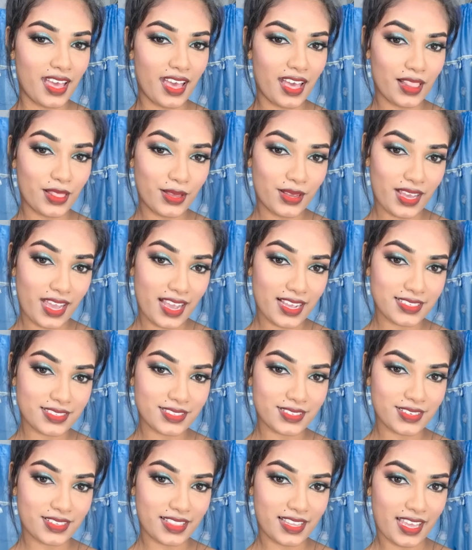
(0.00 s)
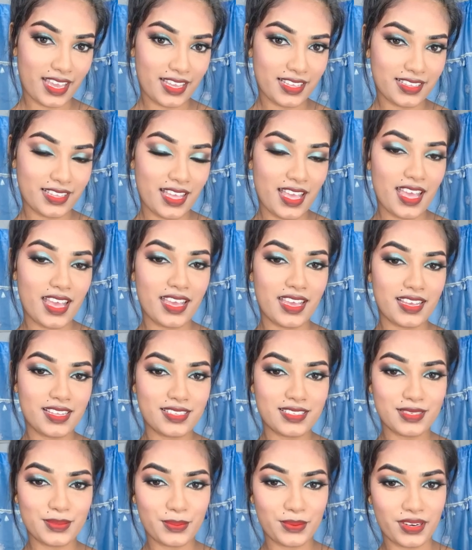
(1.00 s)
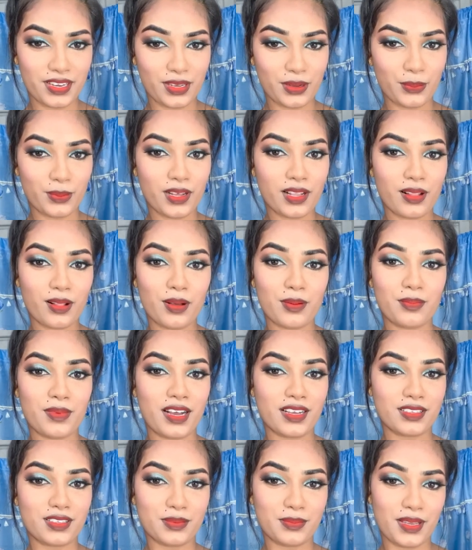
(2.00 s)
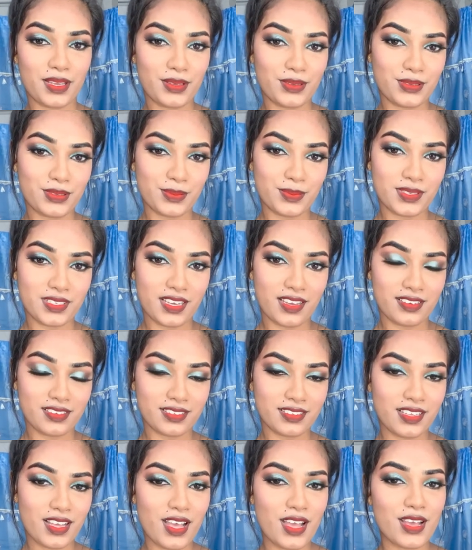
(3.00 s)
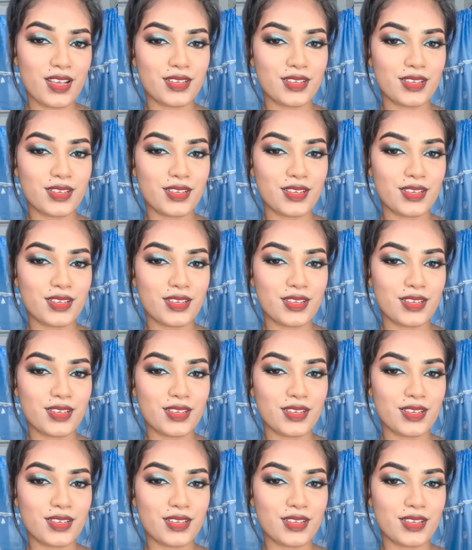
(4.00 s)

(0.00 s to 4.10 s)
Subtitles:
Hello guys, good night. It's Priya. Welcome back to my YouTube channel.